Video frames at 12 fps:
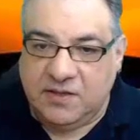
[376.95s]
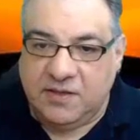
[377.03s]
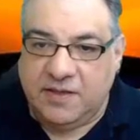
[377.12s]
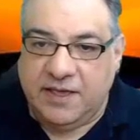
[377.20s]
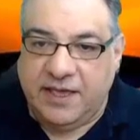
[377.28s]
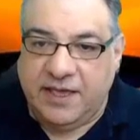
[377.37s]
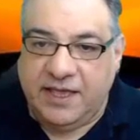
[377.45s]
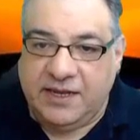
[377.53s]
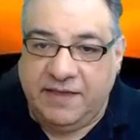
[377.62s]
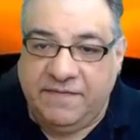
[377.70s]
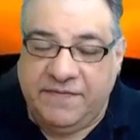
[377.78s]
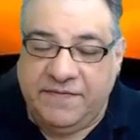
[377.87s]
And
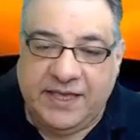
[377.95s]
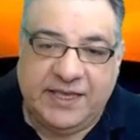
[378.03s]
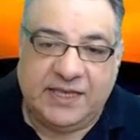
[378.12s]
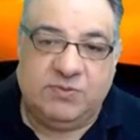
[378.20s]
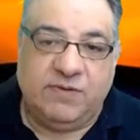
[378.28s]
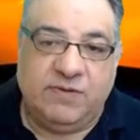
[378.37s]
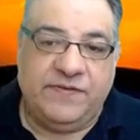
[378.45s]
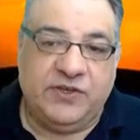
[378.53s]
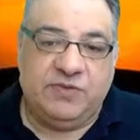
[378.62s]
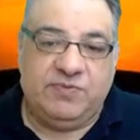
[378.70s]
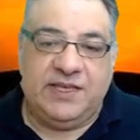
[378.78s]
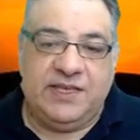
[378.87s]
in fact, guess what Fischer
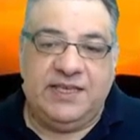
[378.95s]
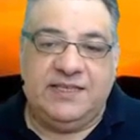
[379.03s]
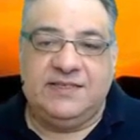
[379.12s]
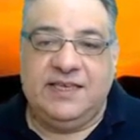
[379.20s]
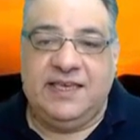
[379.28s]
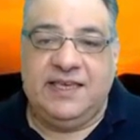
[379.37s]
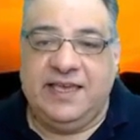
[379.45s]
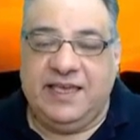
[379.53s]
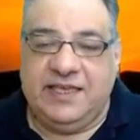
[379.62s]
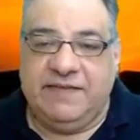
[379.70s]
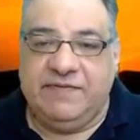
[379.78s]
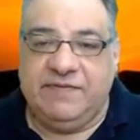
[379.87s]
plays here,
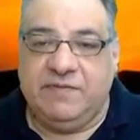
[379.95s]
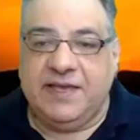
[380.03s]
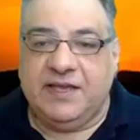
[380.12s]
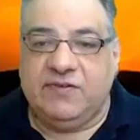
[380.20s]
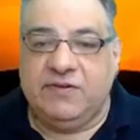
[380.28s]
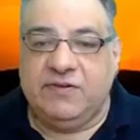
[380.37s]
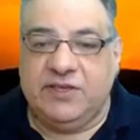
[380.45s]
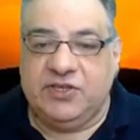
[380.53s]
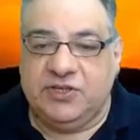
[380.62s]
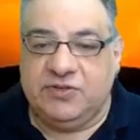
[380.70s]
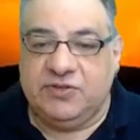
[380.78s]
given the back row issue.